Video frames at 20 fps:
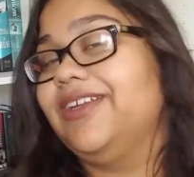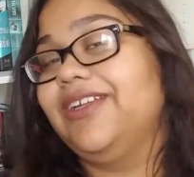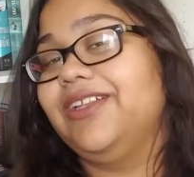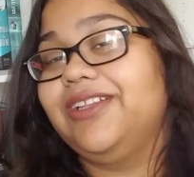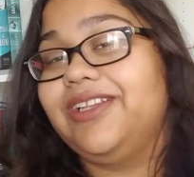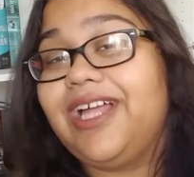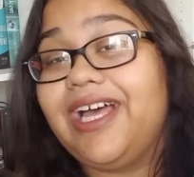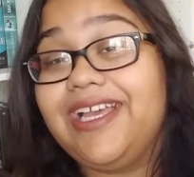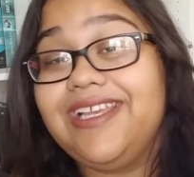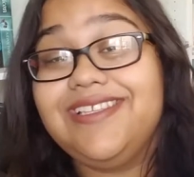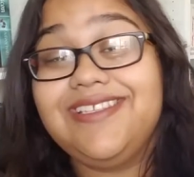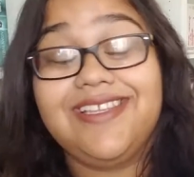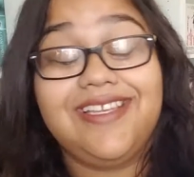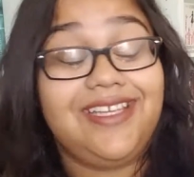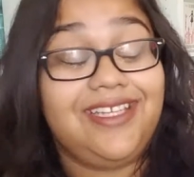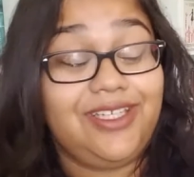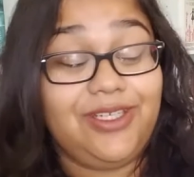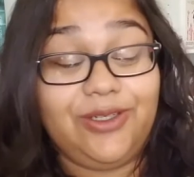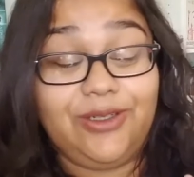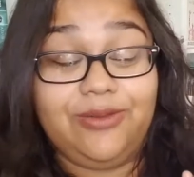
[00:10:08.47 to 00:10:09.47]
Eliza
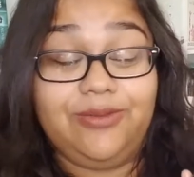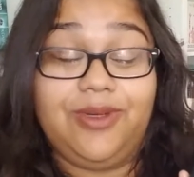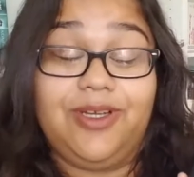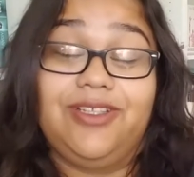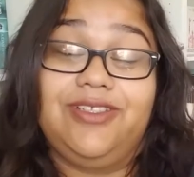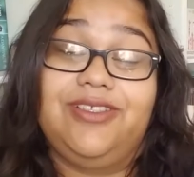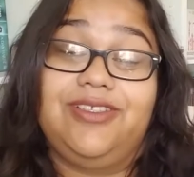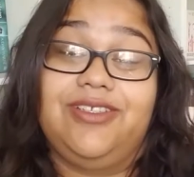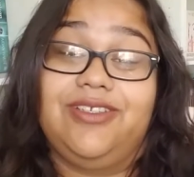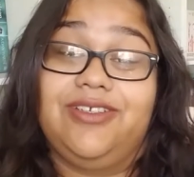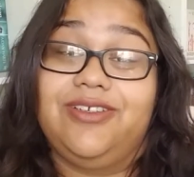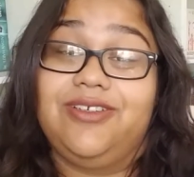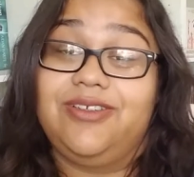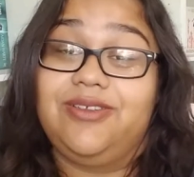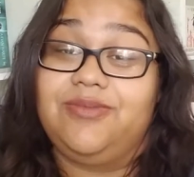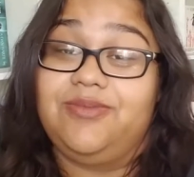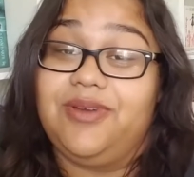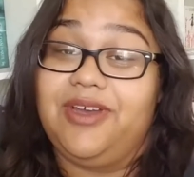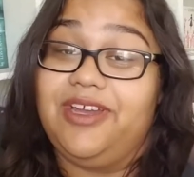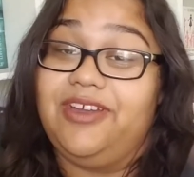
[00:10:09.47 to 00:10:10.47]
and Her
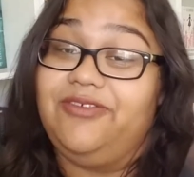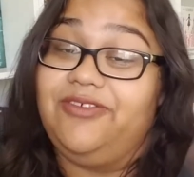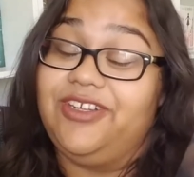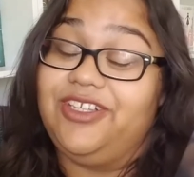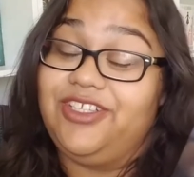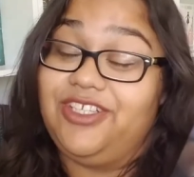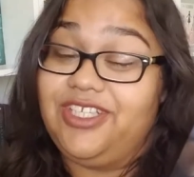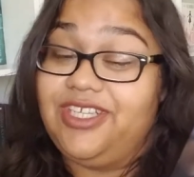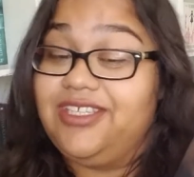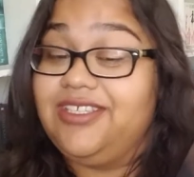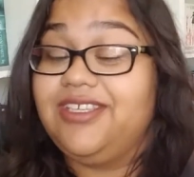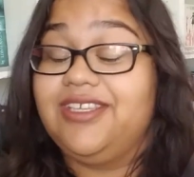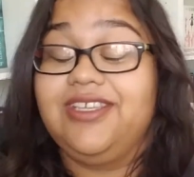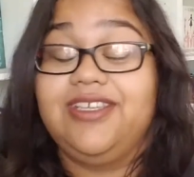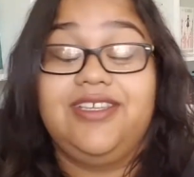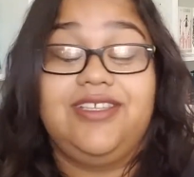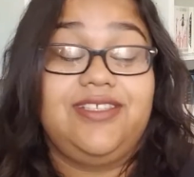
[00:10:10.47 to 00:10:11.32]
Monsters by Francesca